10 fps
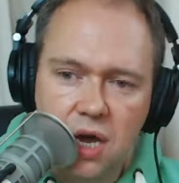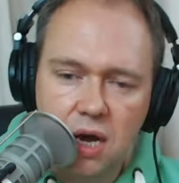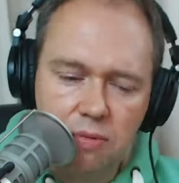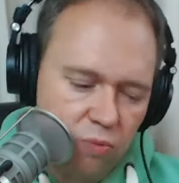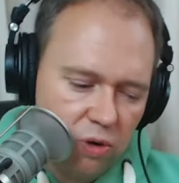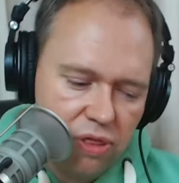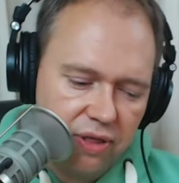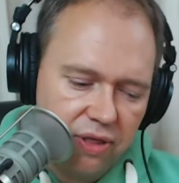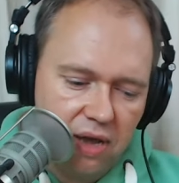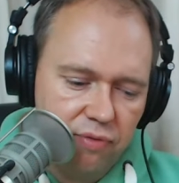mean, one thing
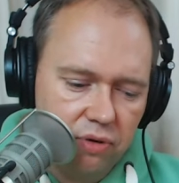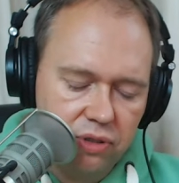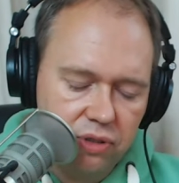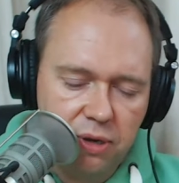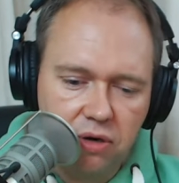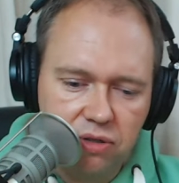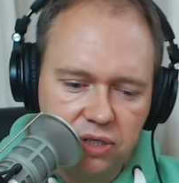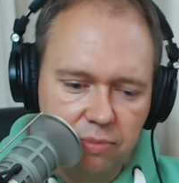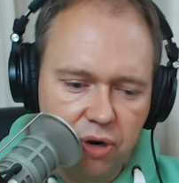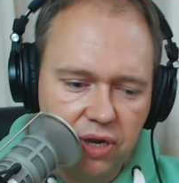that I've noticed about
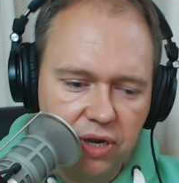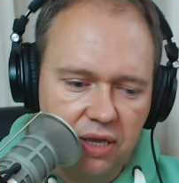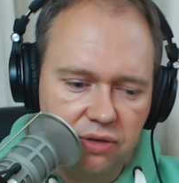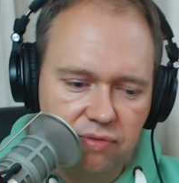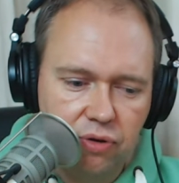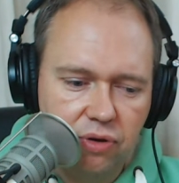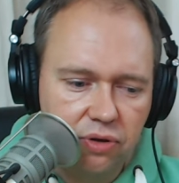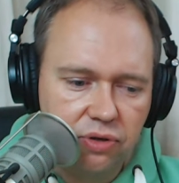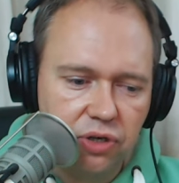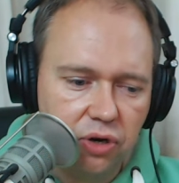content marketing is a few
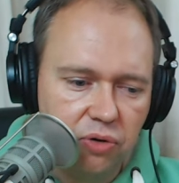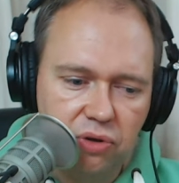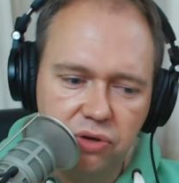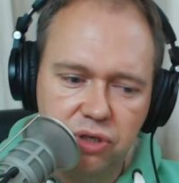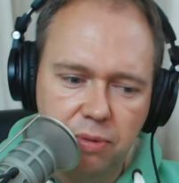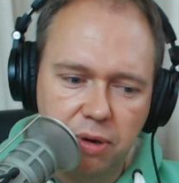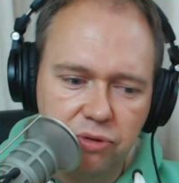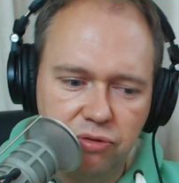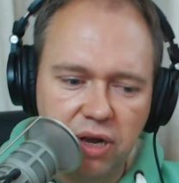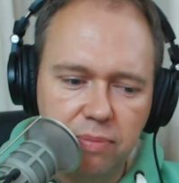years ago, you used to be able
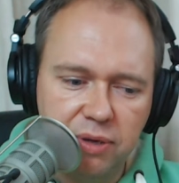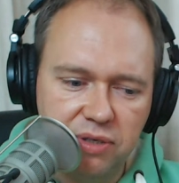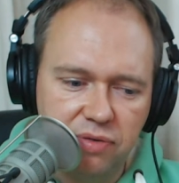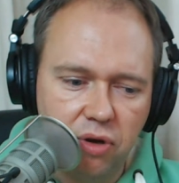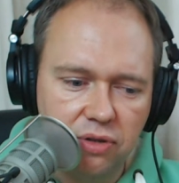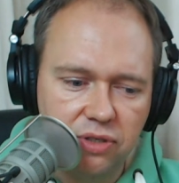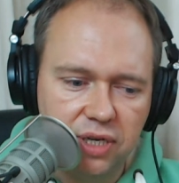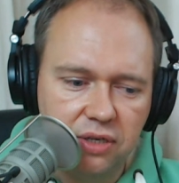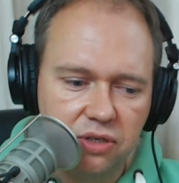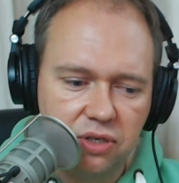to write a piece of
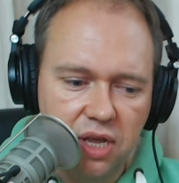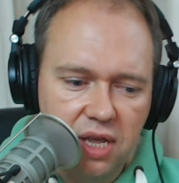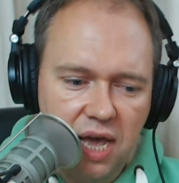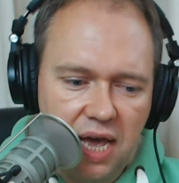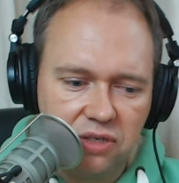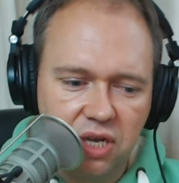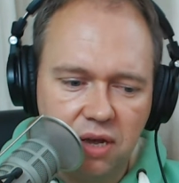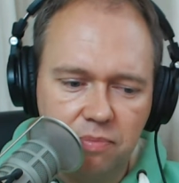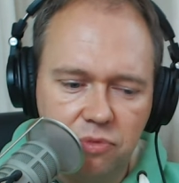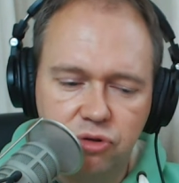content
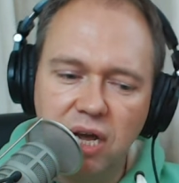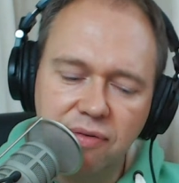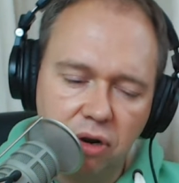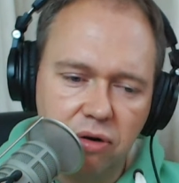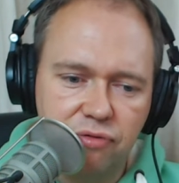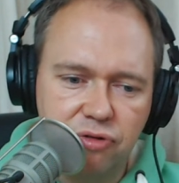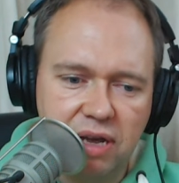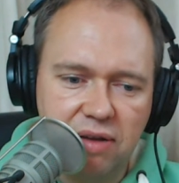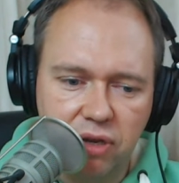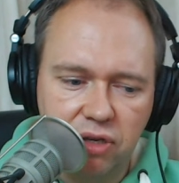and drive a lot of
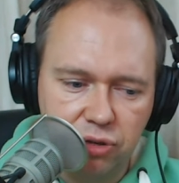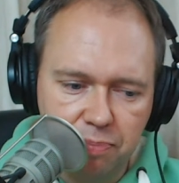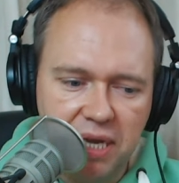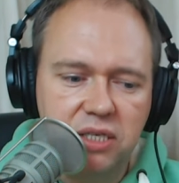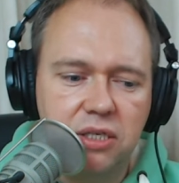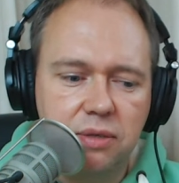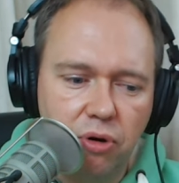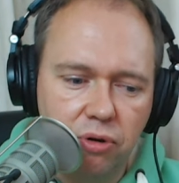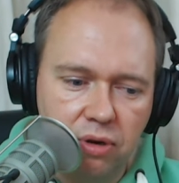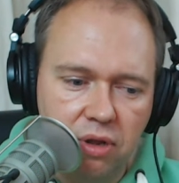traffic just based
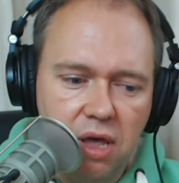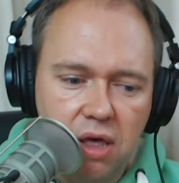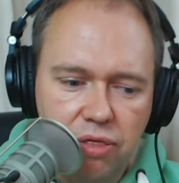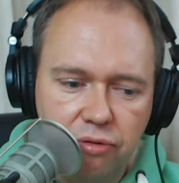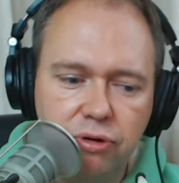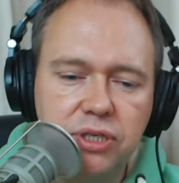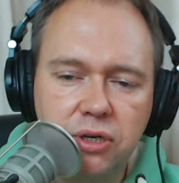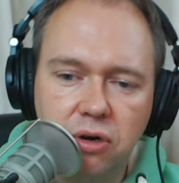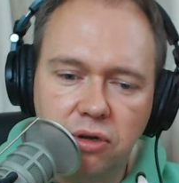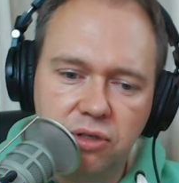upon the written
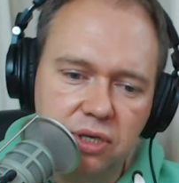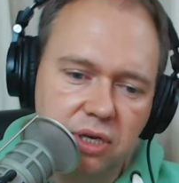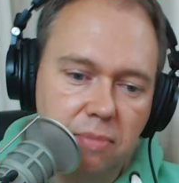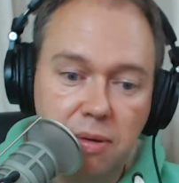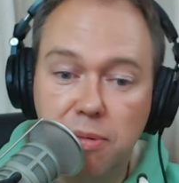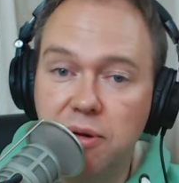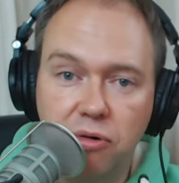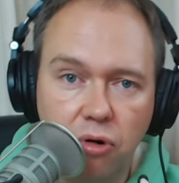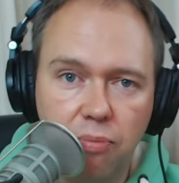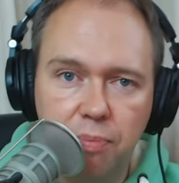content, maybe being
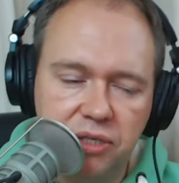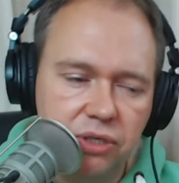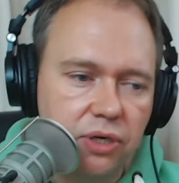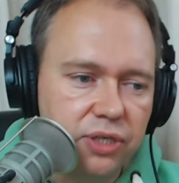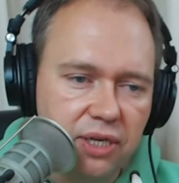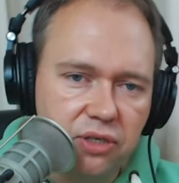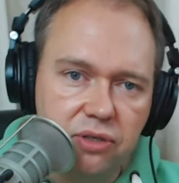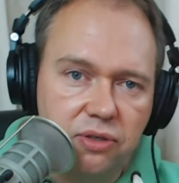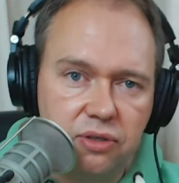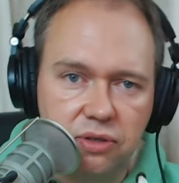crawled by search
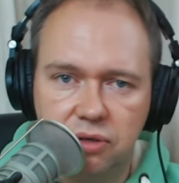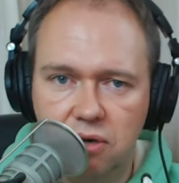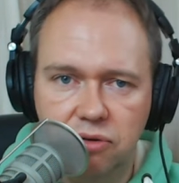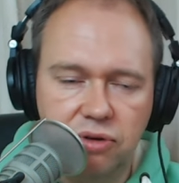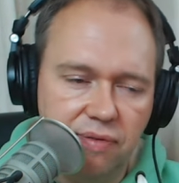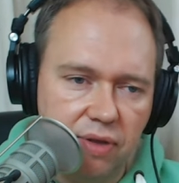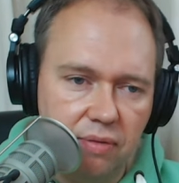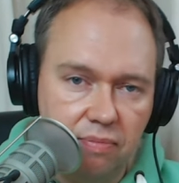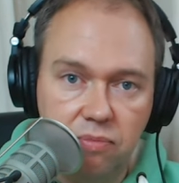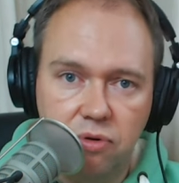engines and
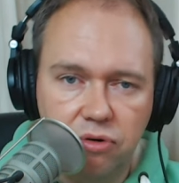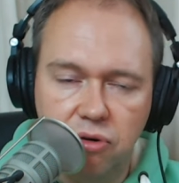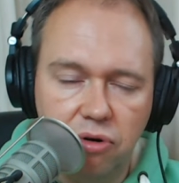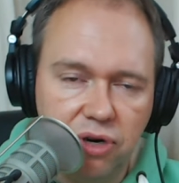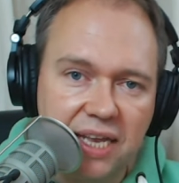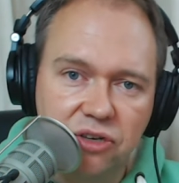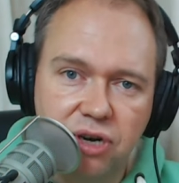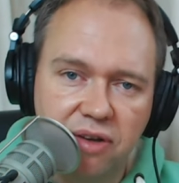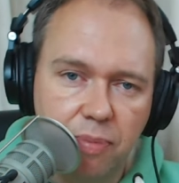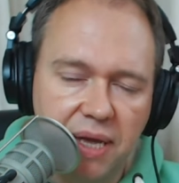driving organic
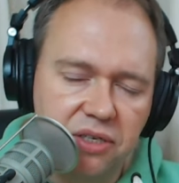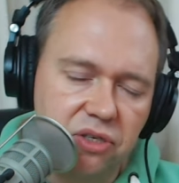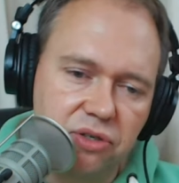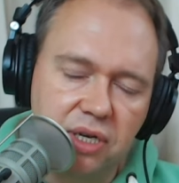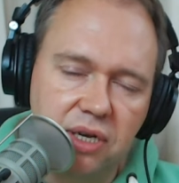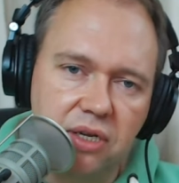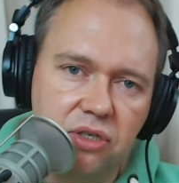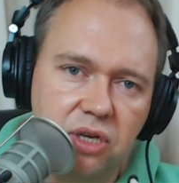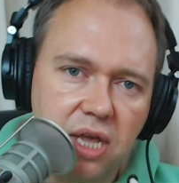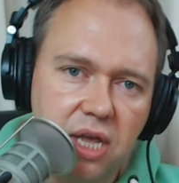traffic back to your
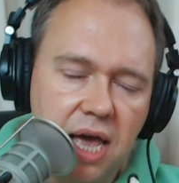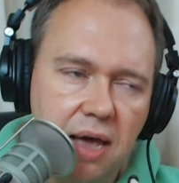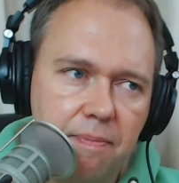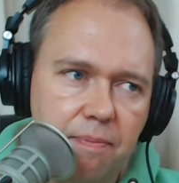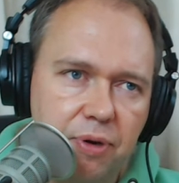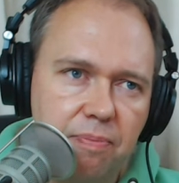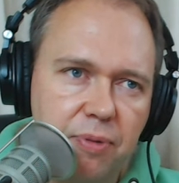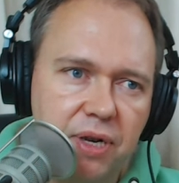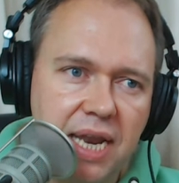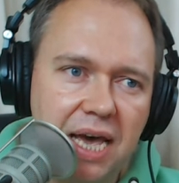site.
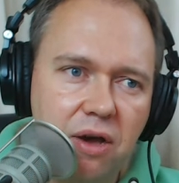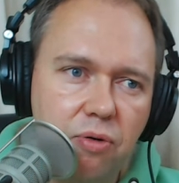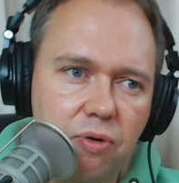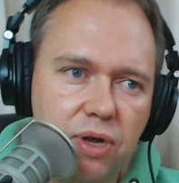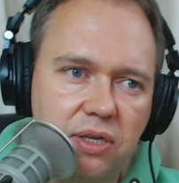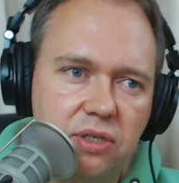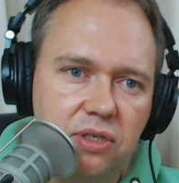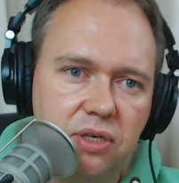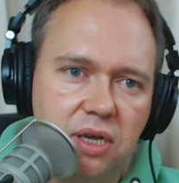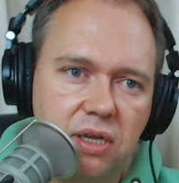But now
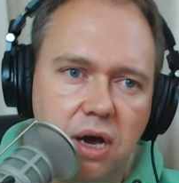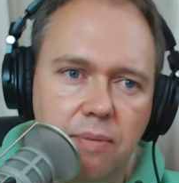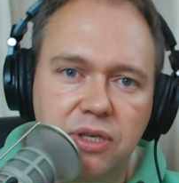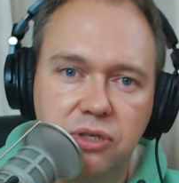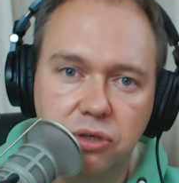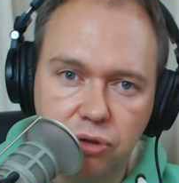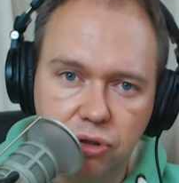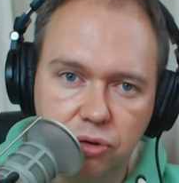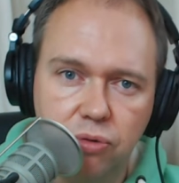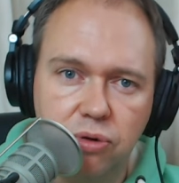I mean,
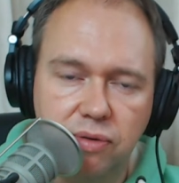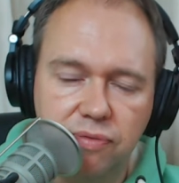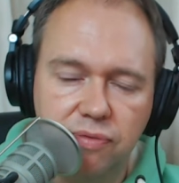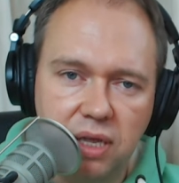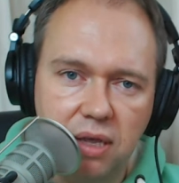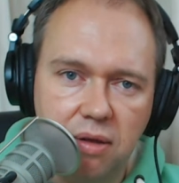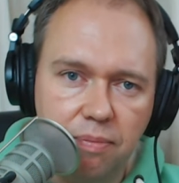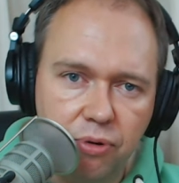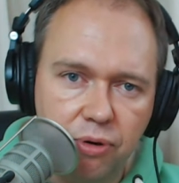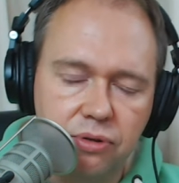social is obviously
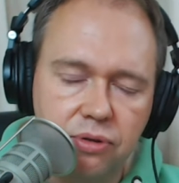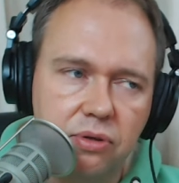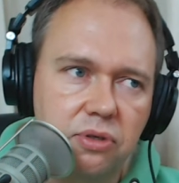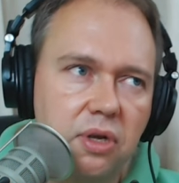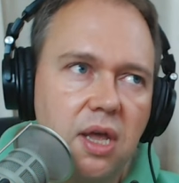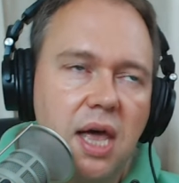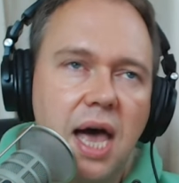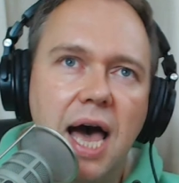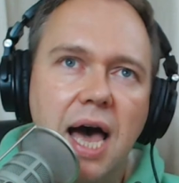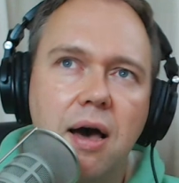important,
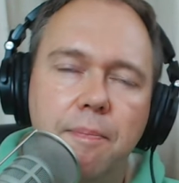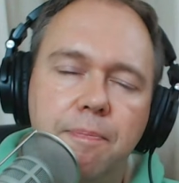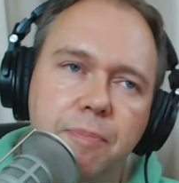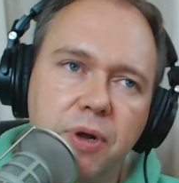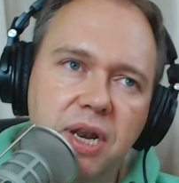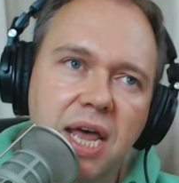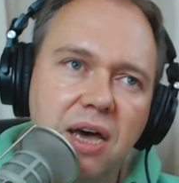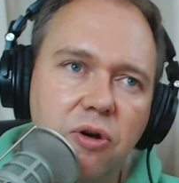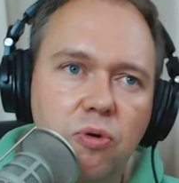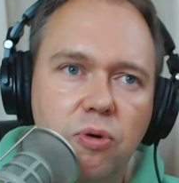but
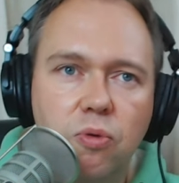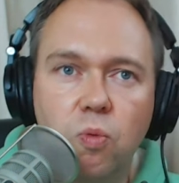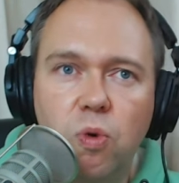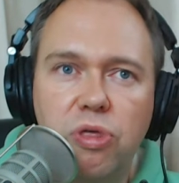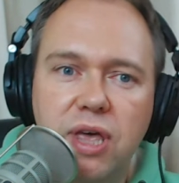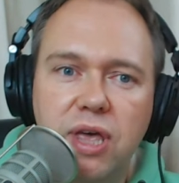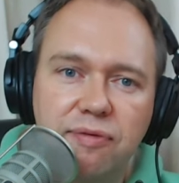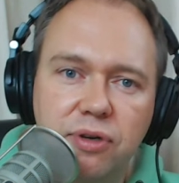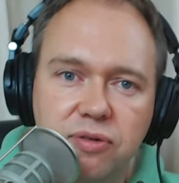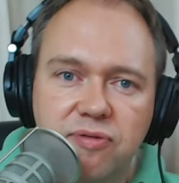now with the
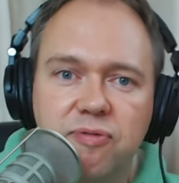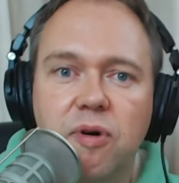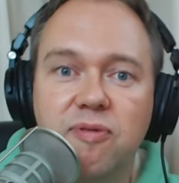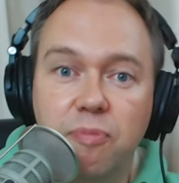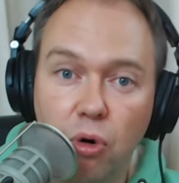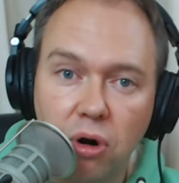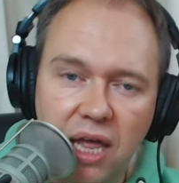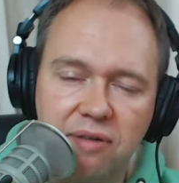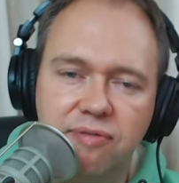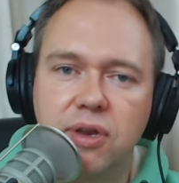advent of more
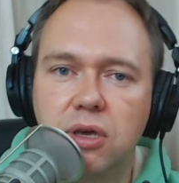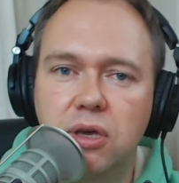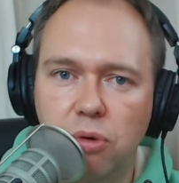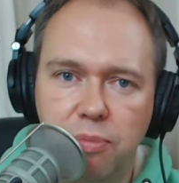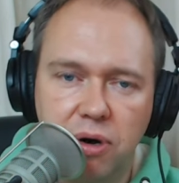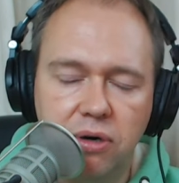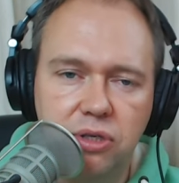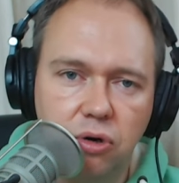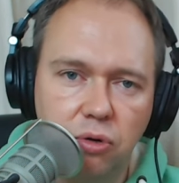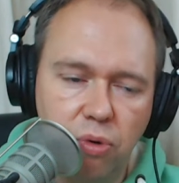live video with
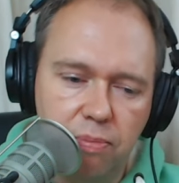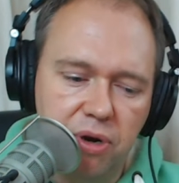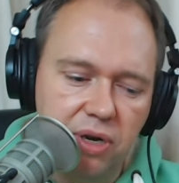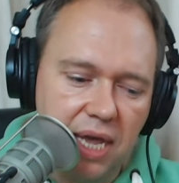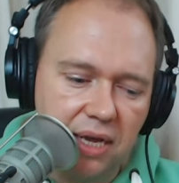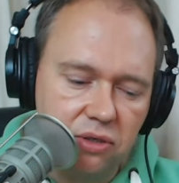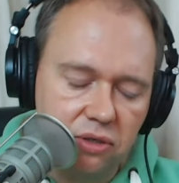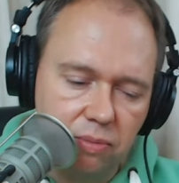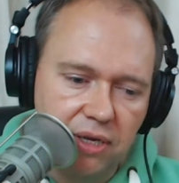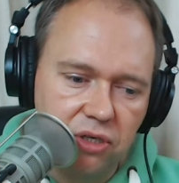Periscope, with Meerkat, as
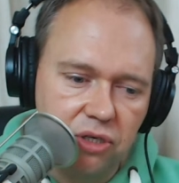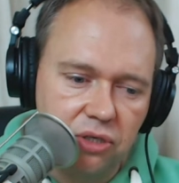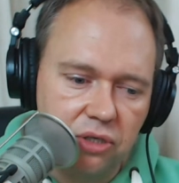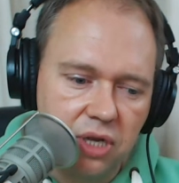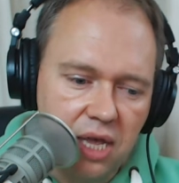you mentioned,